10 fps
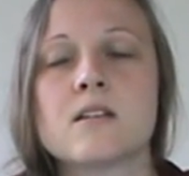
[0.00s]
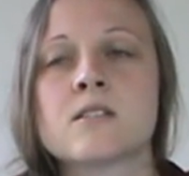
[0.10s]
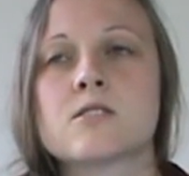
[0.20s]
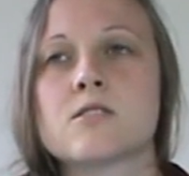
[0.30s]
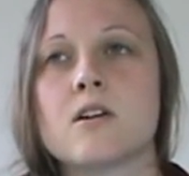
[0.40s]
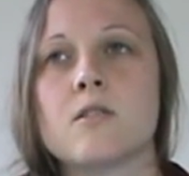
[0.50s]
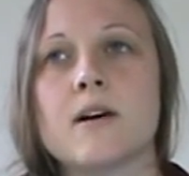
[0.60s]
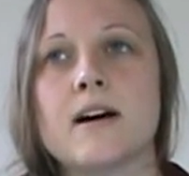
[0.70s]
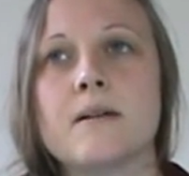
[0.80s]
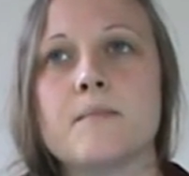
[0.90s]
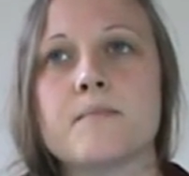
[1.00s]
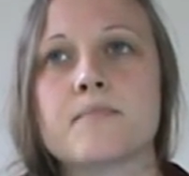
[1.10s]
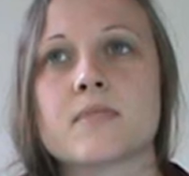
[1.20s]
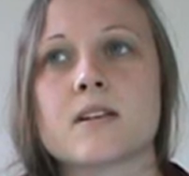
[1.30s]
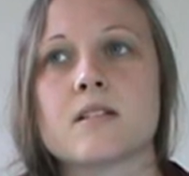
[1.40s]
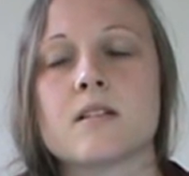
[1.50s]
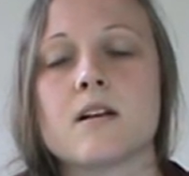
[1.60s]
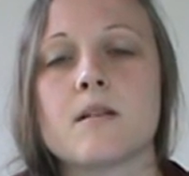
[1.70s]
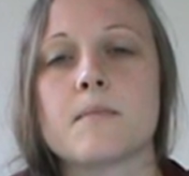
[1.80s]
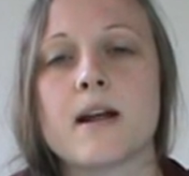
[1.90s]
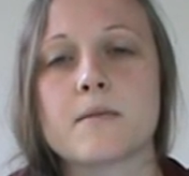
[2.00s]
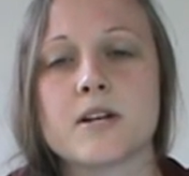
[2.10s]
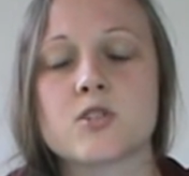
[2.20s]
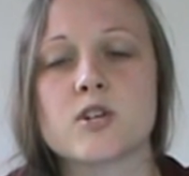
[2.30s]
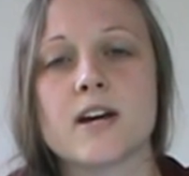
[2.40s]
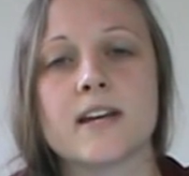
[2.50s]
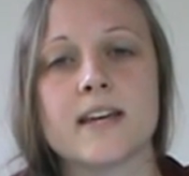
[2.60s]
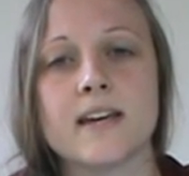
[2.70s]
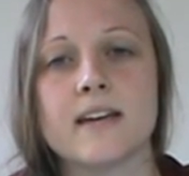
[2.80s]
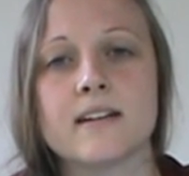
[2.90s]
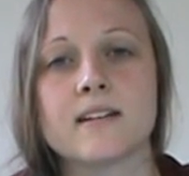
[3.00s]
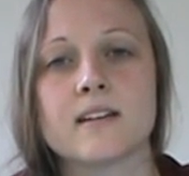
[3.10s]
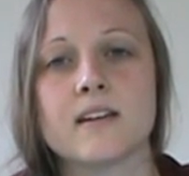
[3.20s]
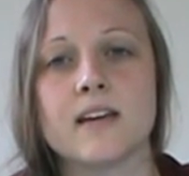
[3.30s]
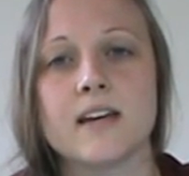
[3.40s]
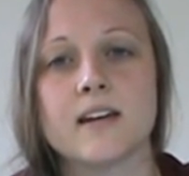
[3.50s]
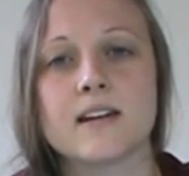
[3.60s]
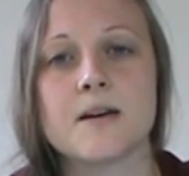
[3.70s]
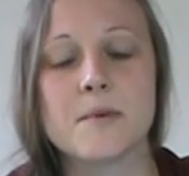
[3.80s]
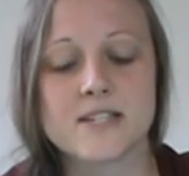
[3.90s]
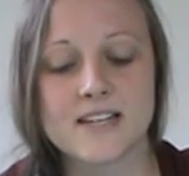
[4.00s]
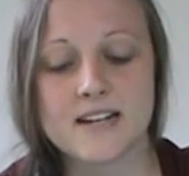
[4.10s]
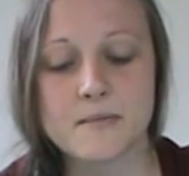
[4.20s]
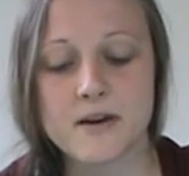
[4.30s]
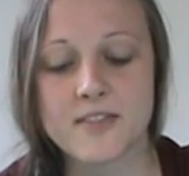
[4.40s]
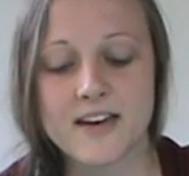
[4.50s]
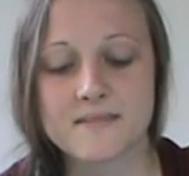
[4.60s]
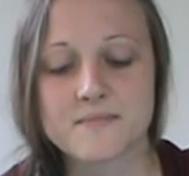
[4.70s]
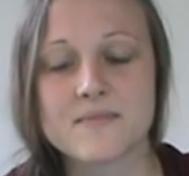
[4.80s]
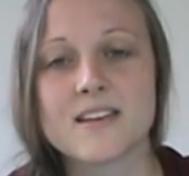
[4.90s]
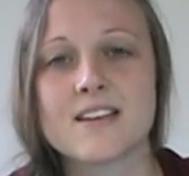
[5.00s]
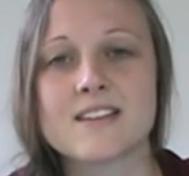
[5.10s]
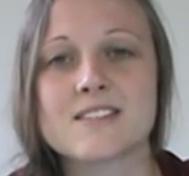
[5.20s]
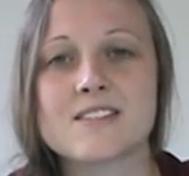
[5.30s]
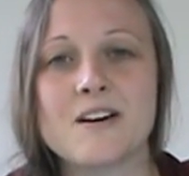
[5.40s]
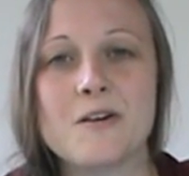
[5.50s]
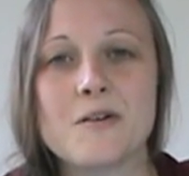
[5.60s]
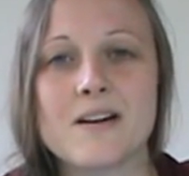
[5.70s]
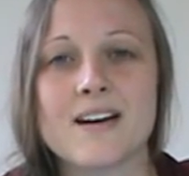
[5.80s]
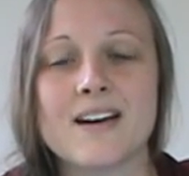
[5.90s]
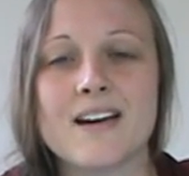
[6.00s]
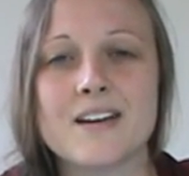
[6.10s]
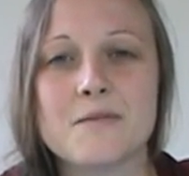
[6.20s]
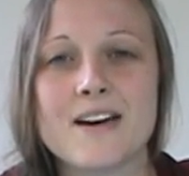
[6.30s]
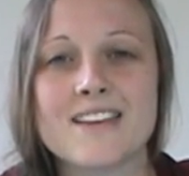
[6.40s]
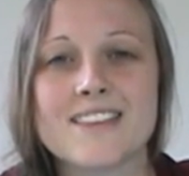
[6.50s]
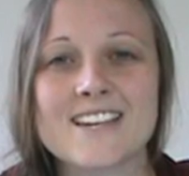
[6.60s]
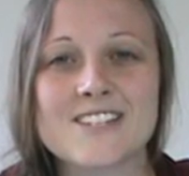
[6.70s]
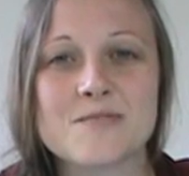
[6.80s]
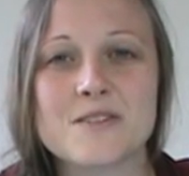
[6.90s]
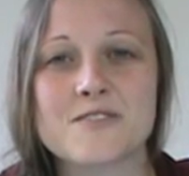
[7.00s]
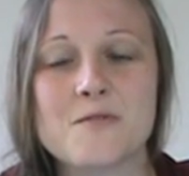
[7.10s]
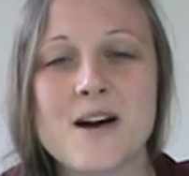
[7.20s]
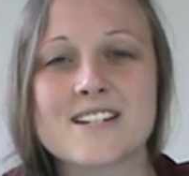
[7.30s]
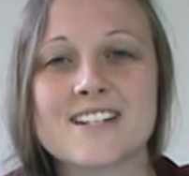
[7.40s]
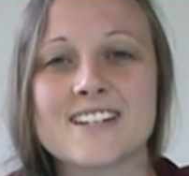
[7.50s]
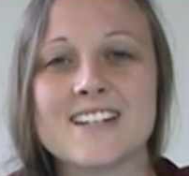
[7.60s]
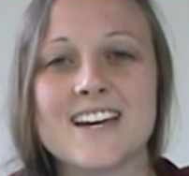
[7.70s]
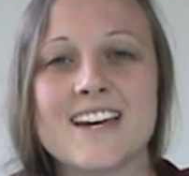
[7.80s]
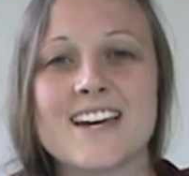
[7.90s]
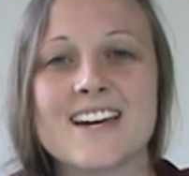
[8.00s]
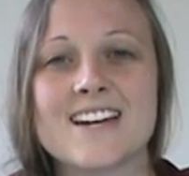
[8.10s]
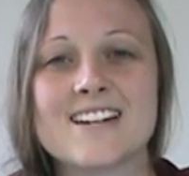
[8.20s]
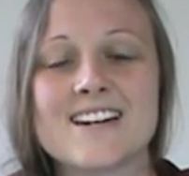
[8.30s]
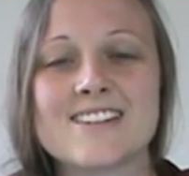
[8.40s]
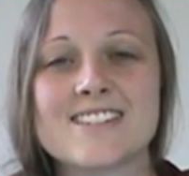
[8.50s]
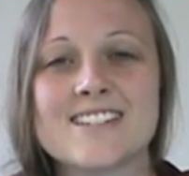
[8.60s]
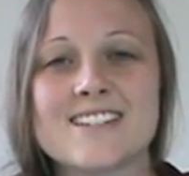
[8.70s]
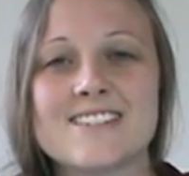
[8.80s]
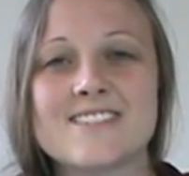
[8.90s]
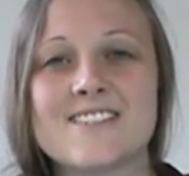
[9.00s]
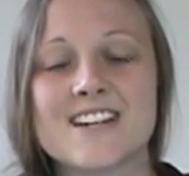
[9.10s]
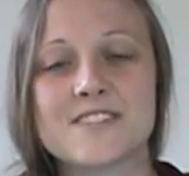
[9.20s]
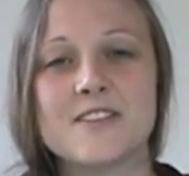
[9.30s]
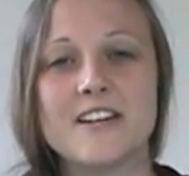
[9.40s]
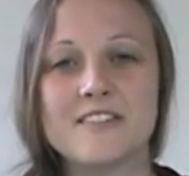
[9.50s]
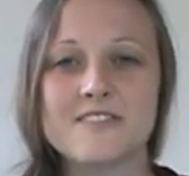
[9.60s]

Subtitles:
So, but I'm going to try it again, and I'm excited about that. So, anyway, thanks so much for watching, and I'll see you next video.